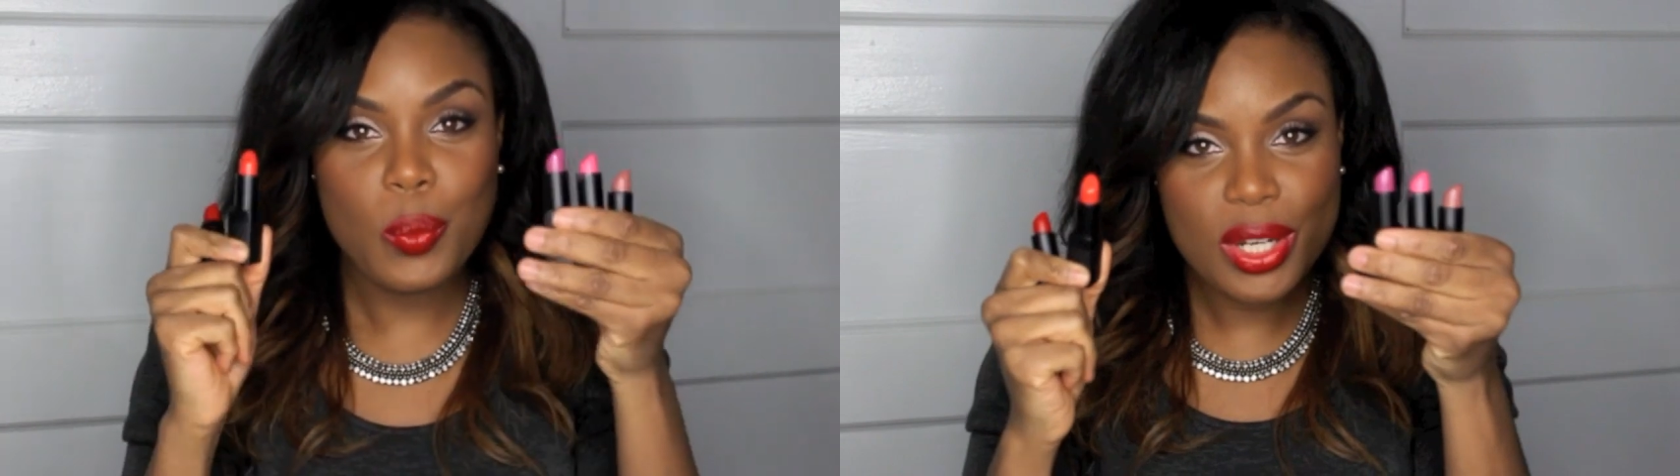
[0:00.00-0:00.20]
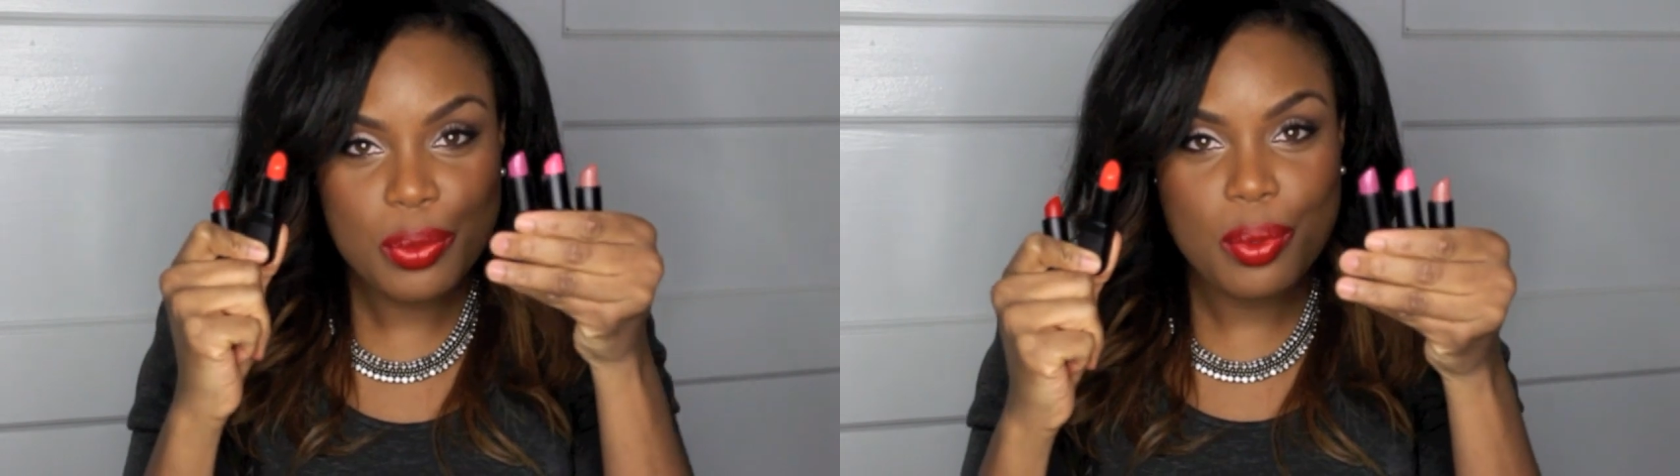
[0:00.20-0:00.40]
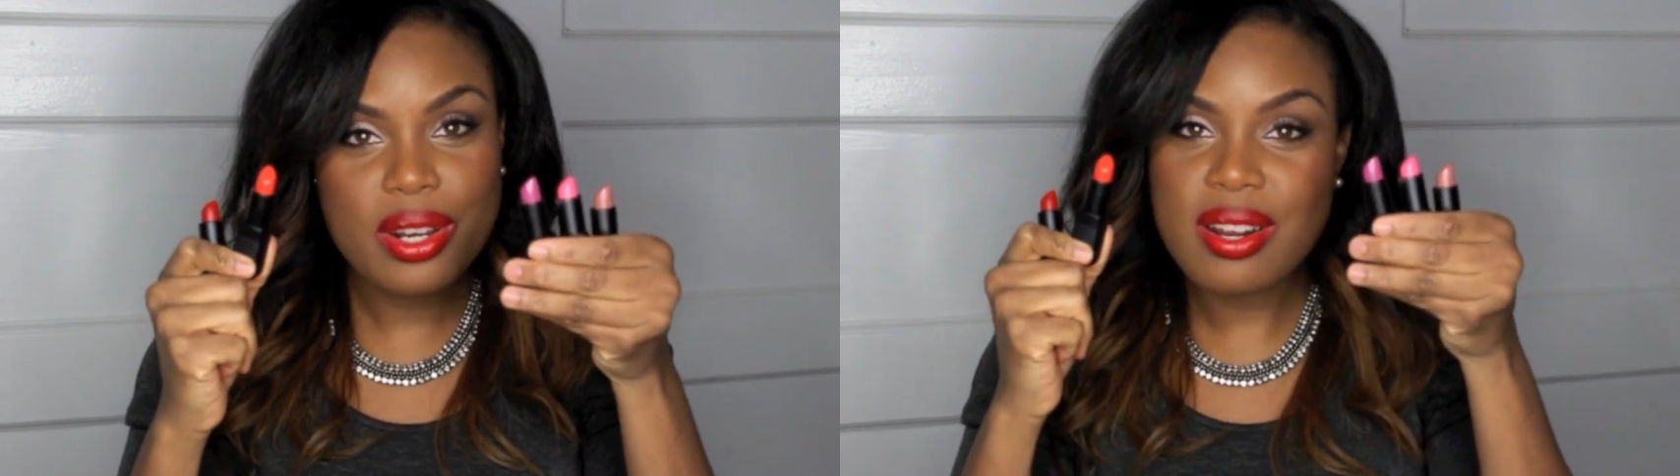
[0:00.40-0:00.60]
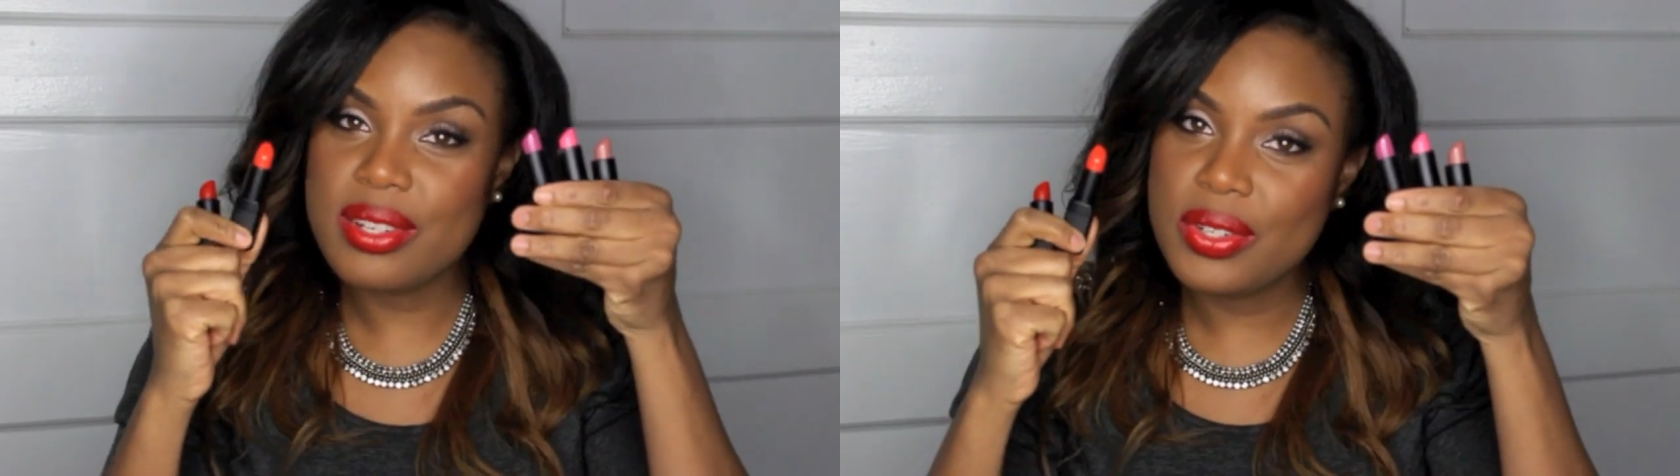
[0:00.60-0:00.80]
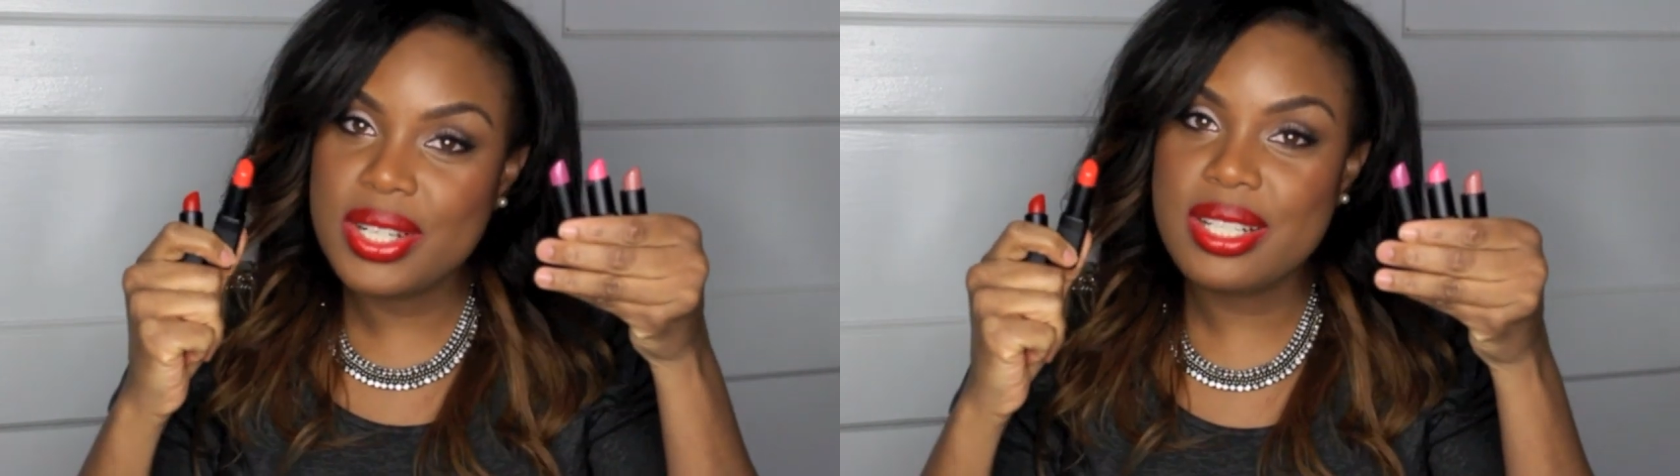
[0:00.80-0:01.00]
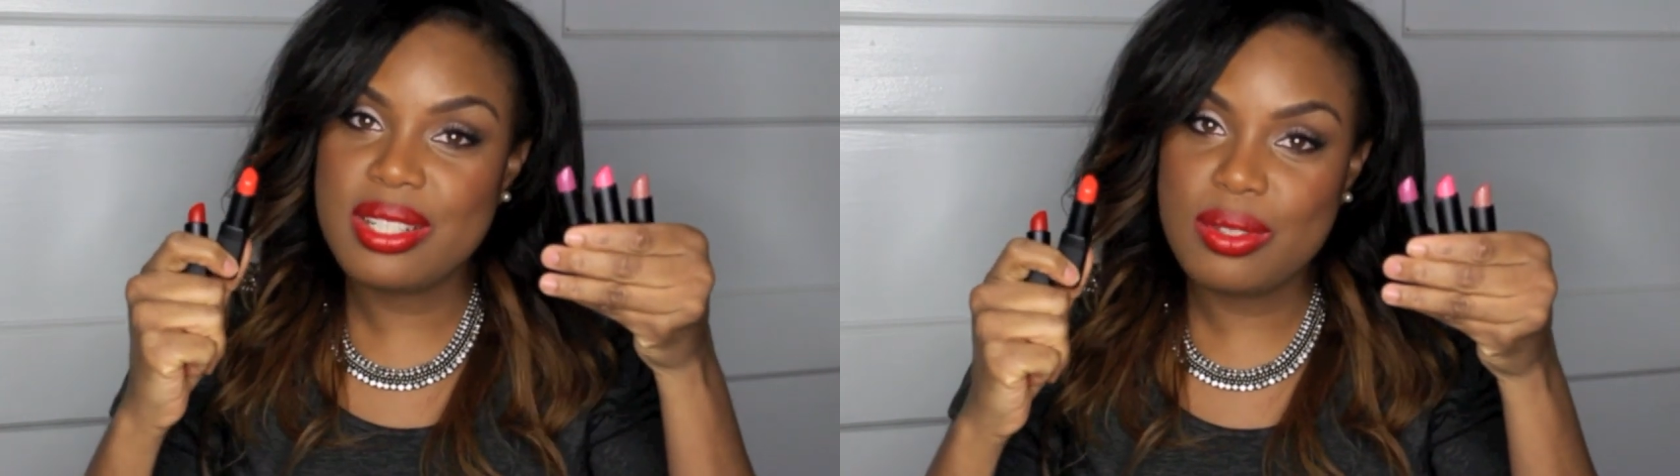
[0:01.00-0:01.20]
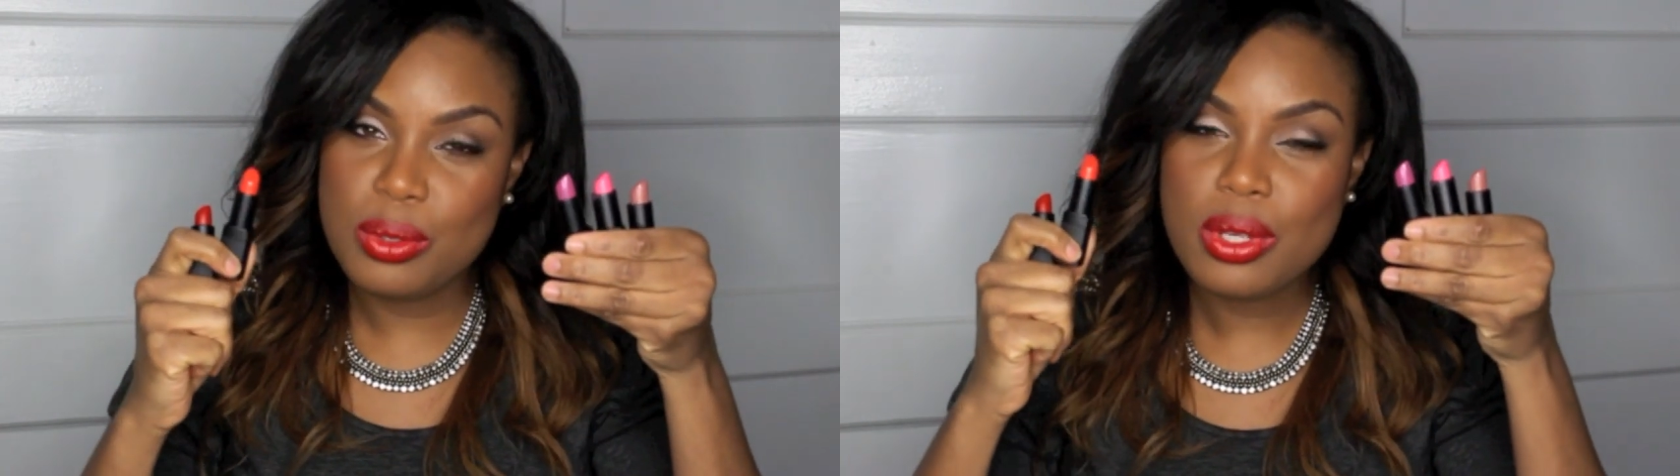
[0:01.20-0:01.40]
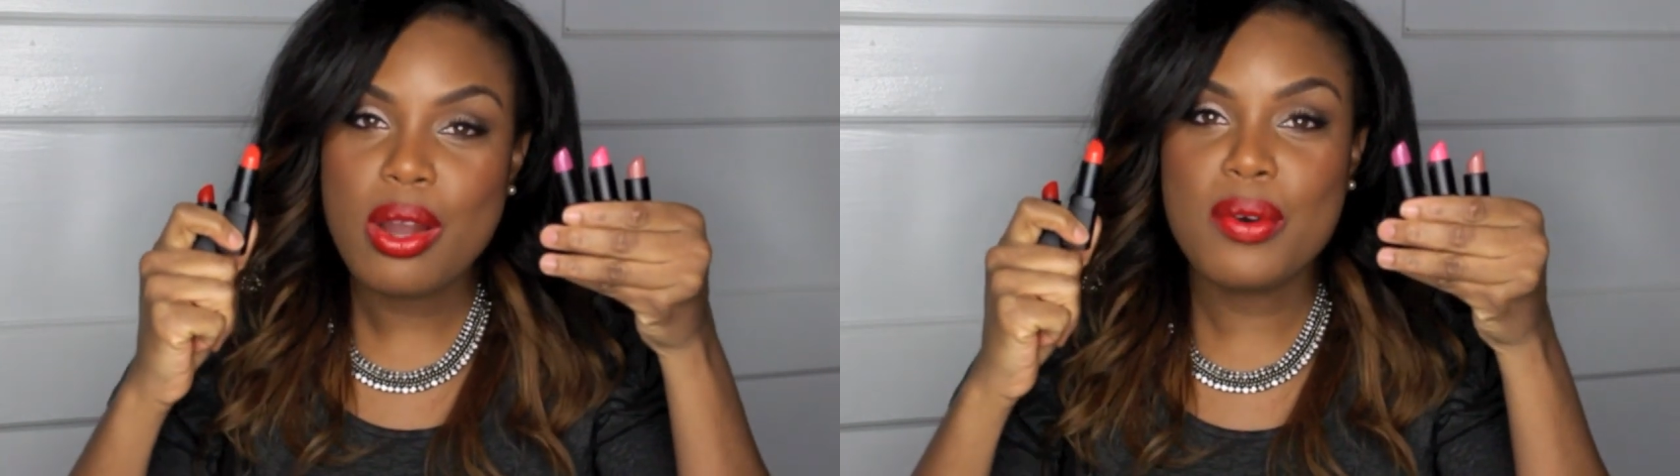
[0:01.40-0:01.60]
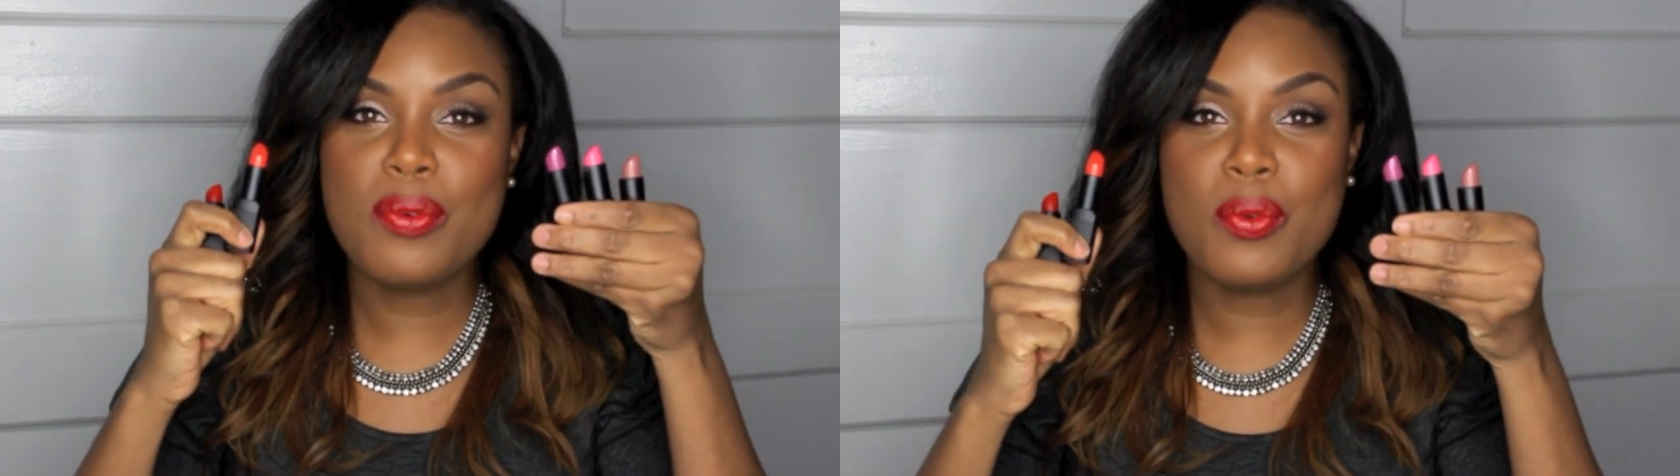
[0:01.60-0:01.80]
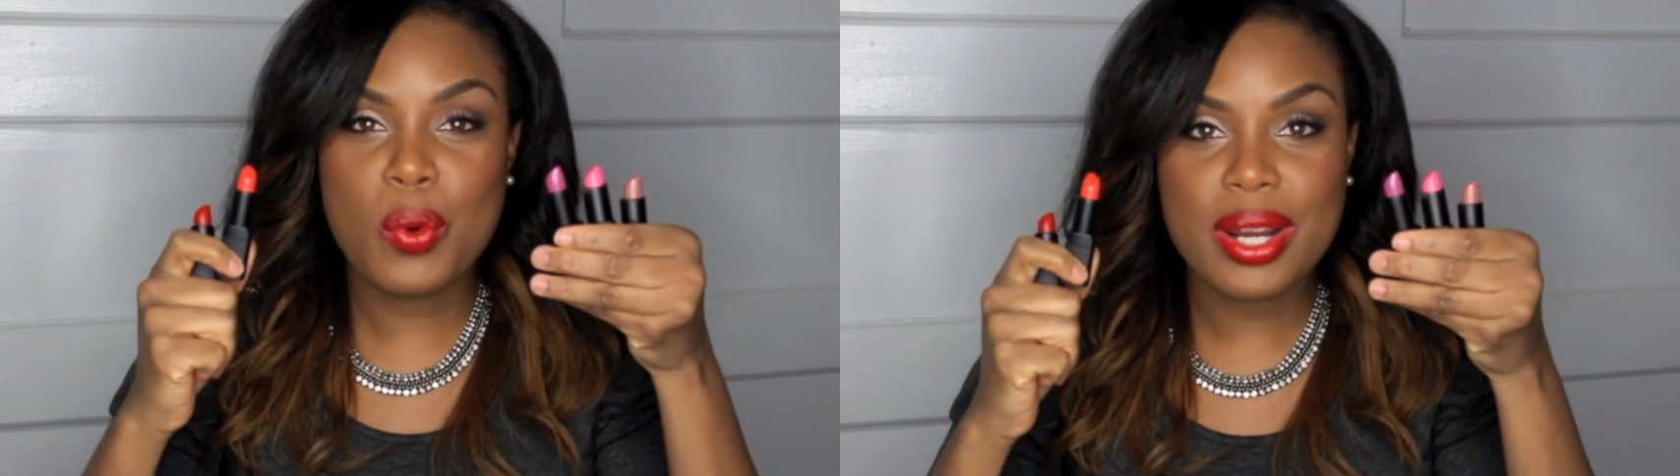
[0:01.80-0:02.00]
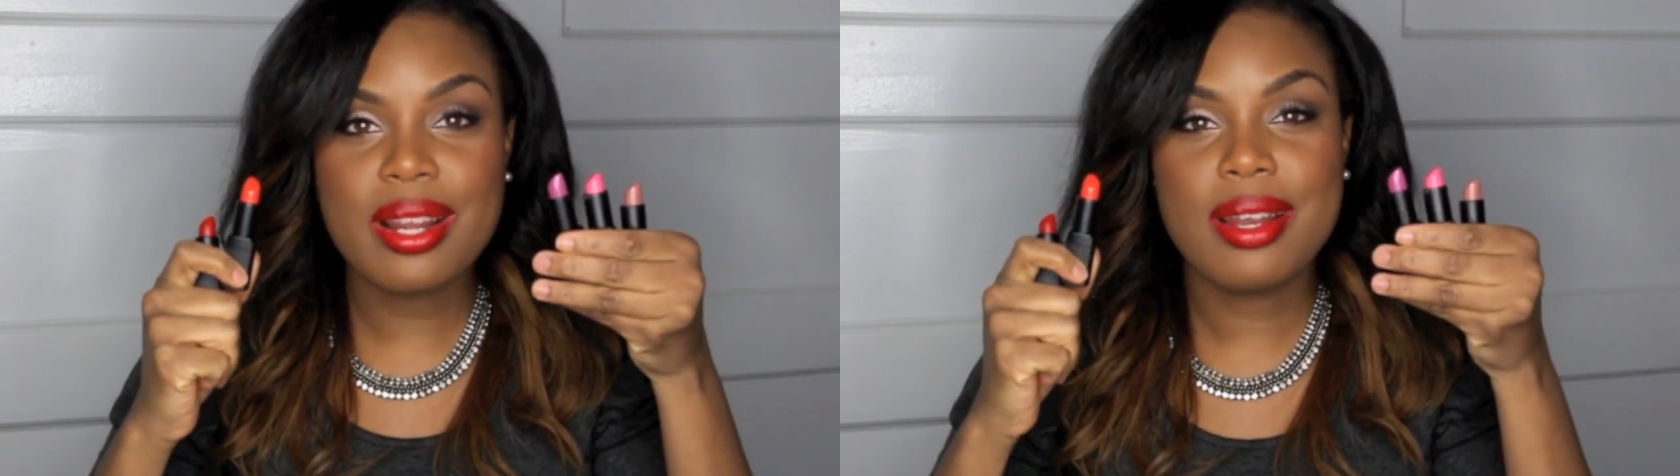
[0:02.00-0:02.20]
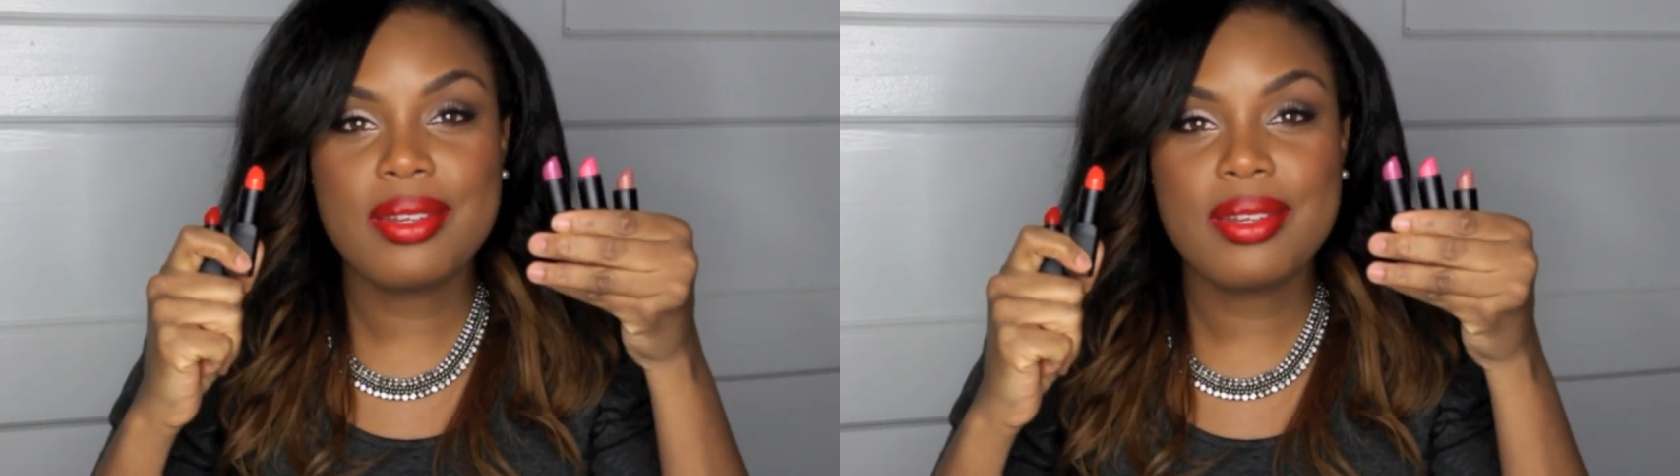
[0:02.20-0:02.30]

Which one are you gonna choose for